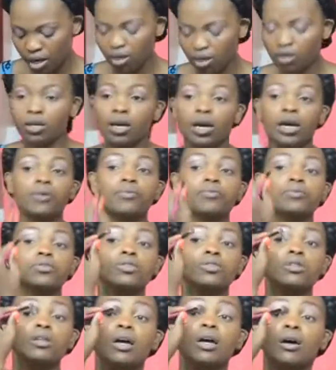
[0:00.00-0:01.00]
Okay,
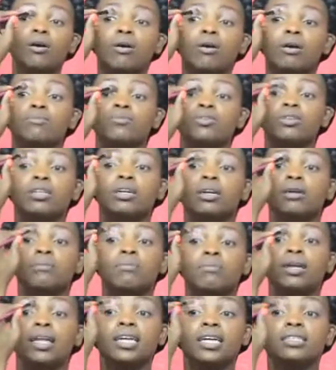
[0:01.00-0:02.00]
so now I'm gonna
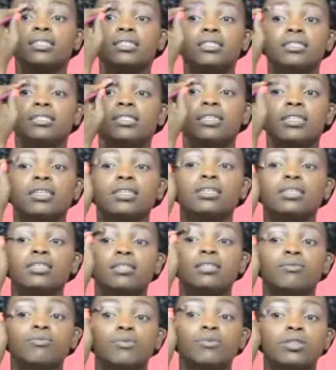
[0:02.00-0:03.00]
blend this
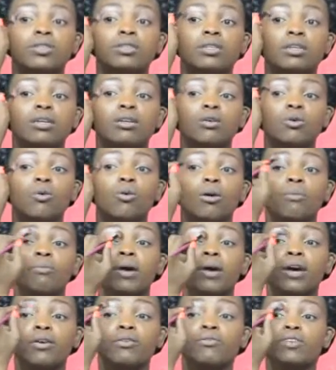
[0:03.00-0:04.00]
in with the lower
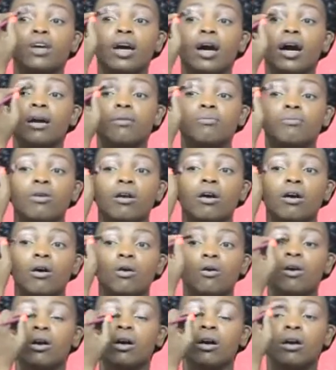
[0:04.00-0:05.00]
part of the
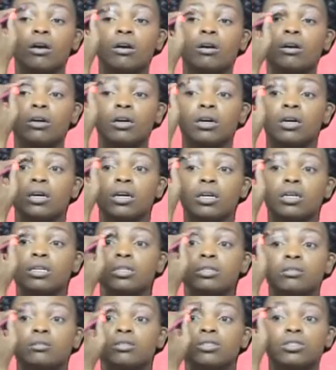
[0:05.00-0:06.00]
eyebrow,
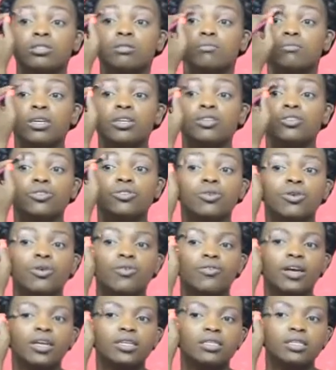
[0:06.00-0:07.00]
and just make sure
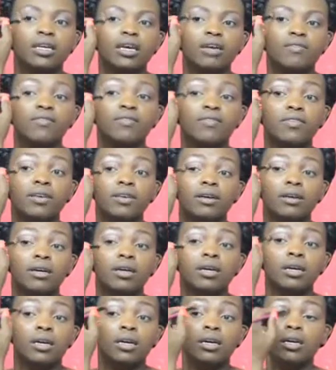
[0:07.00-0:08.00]
that everything
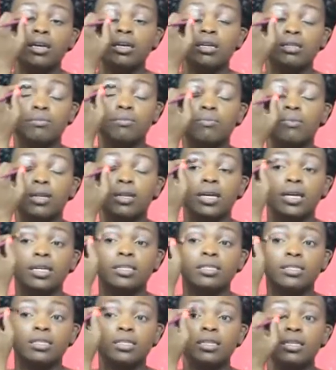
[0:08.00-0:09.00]
is
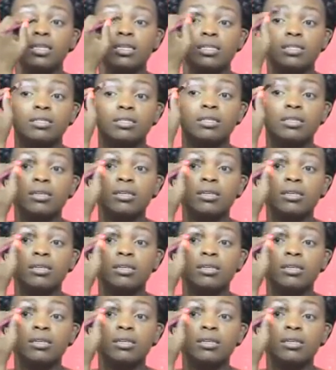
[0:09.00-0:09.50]
blending in